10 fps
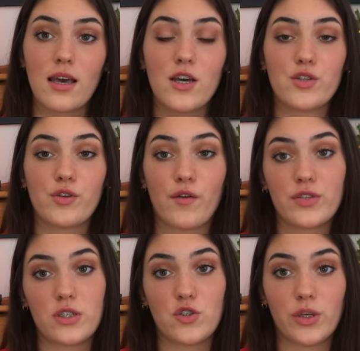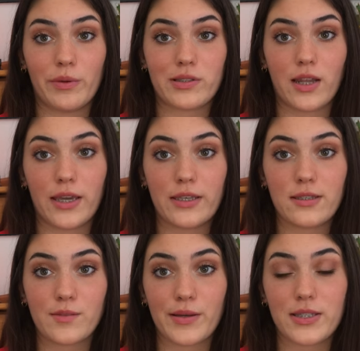so obviously she wasn't a
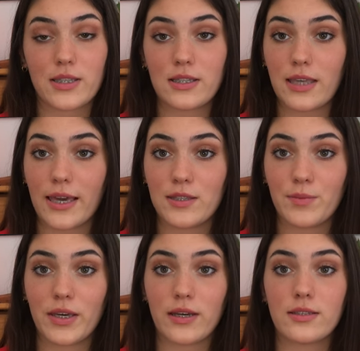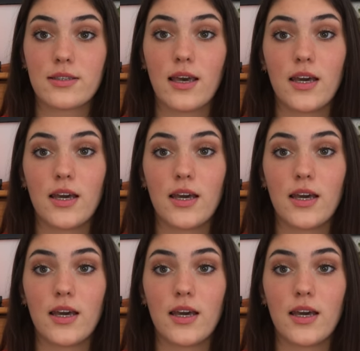suspect in this case because